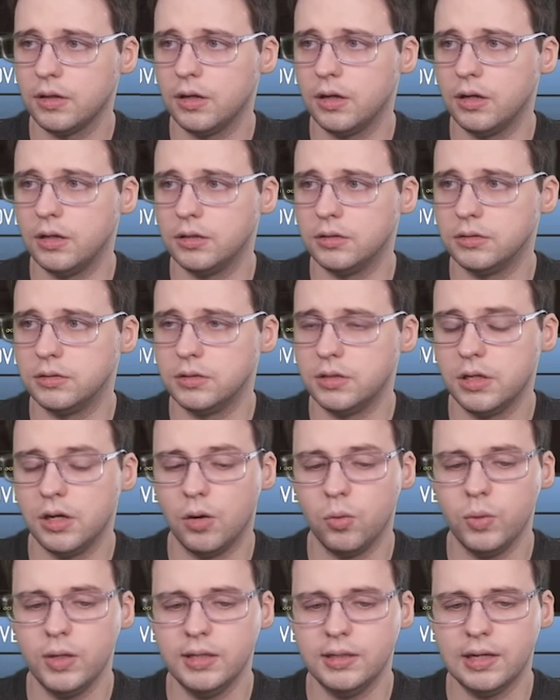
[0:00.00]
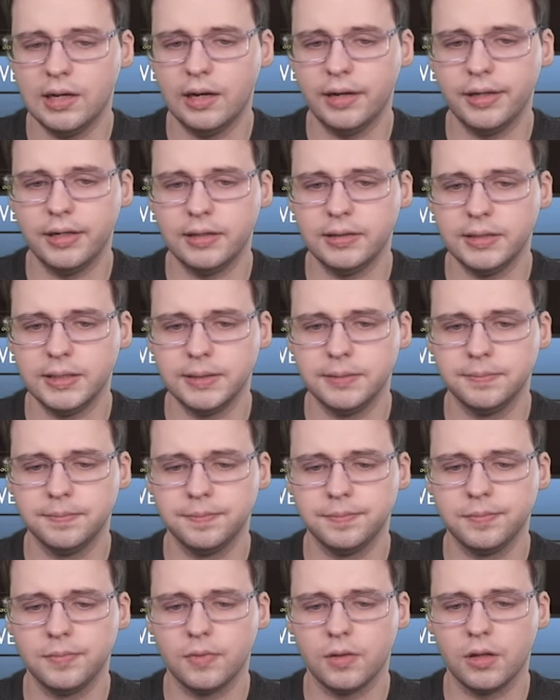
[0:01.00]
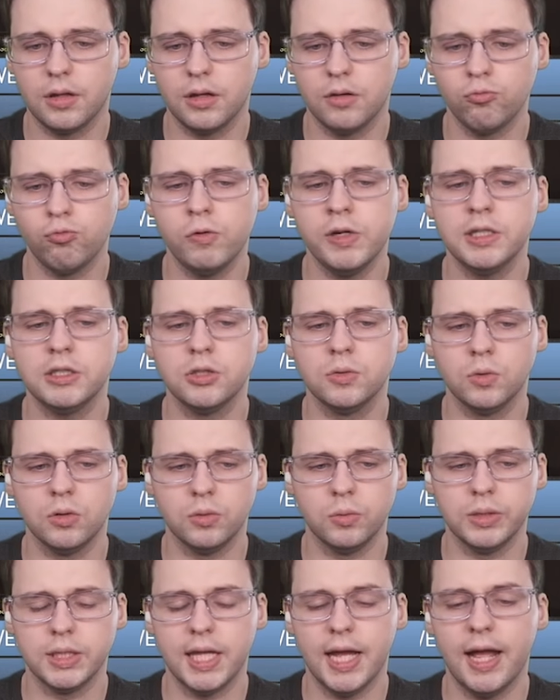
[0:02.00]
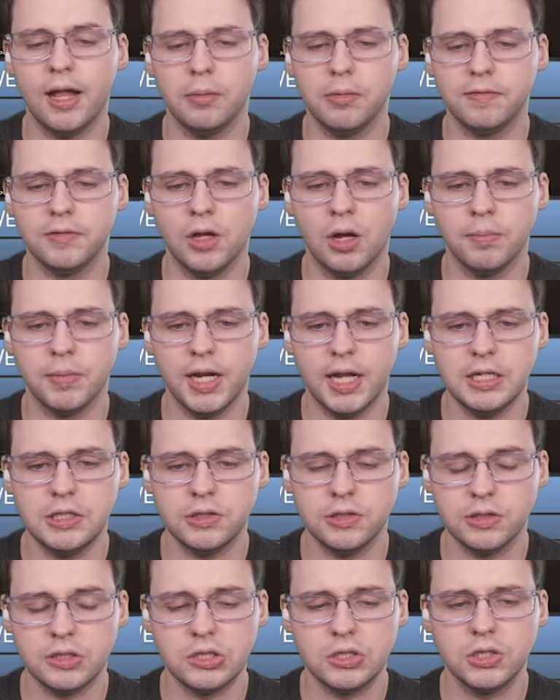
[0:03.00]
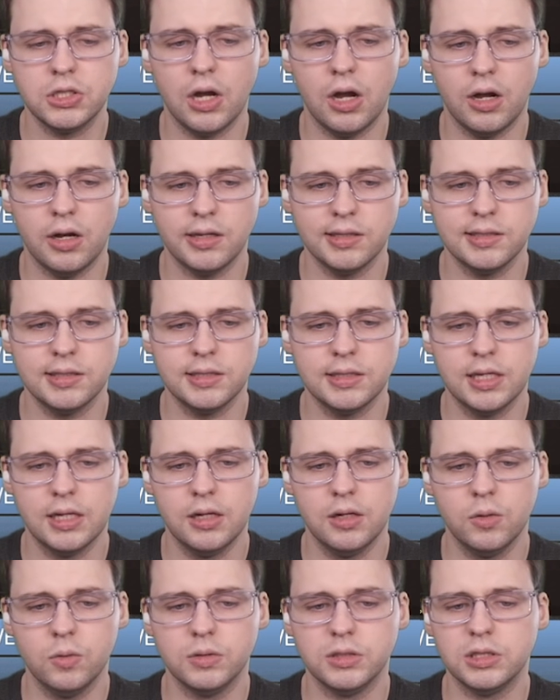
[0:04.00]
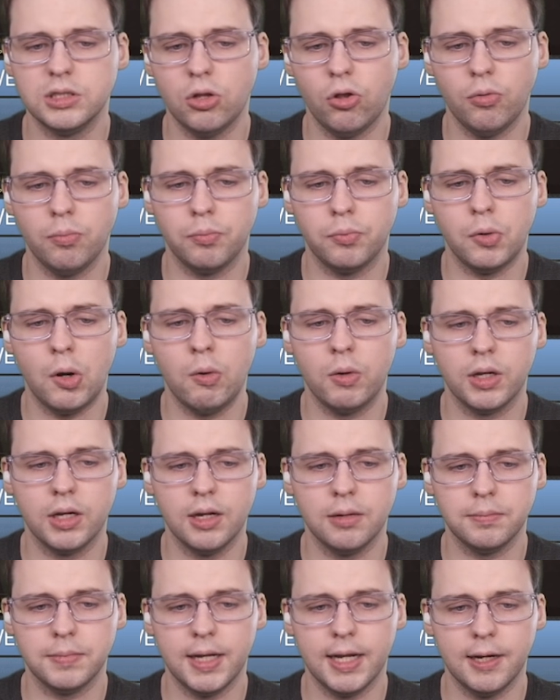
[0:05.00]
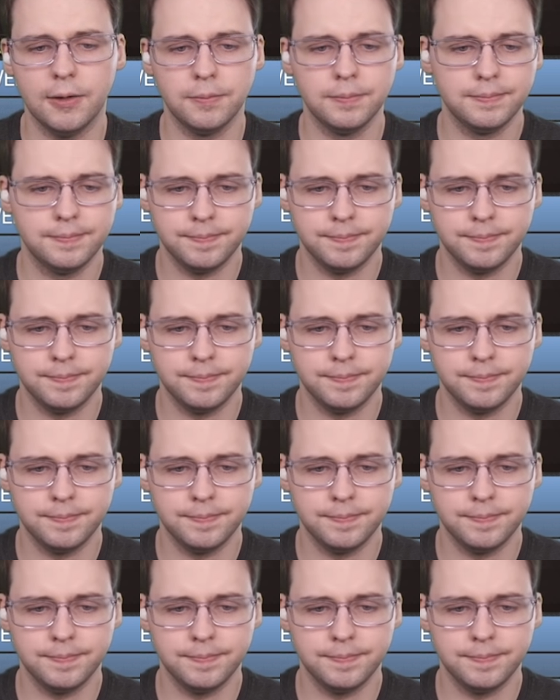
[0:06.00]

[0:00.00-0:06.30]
And, you know, we did a little ritual with the Helm of Domination's shards, which is all broken up now.